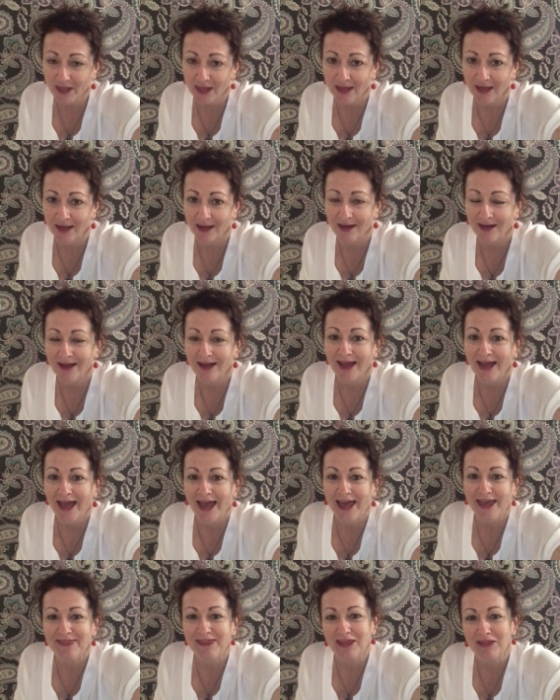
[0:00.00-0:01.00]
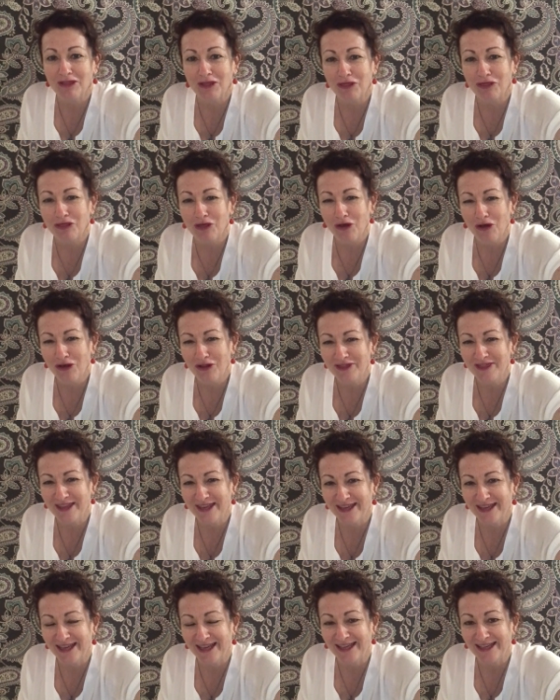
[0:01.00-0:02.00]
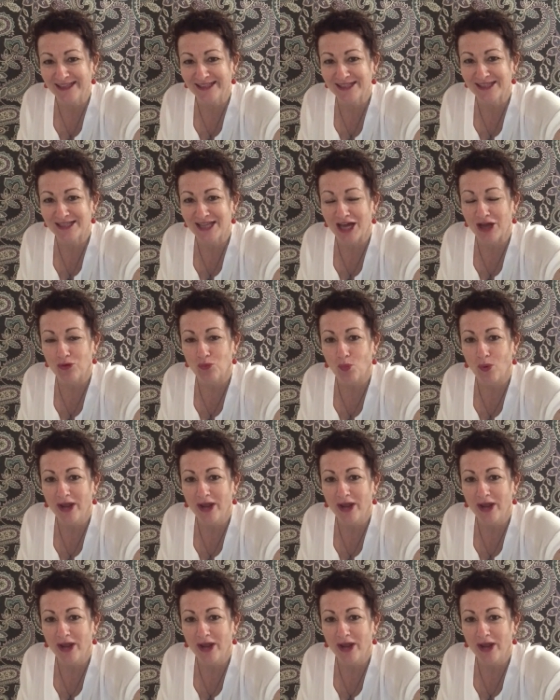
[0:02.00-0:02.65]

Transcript: Uh, and then the third thing is that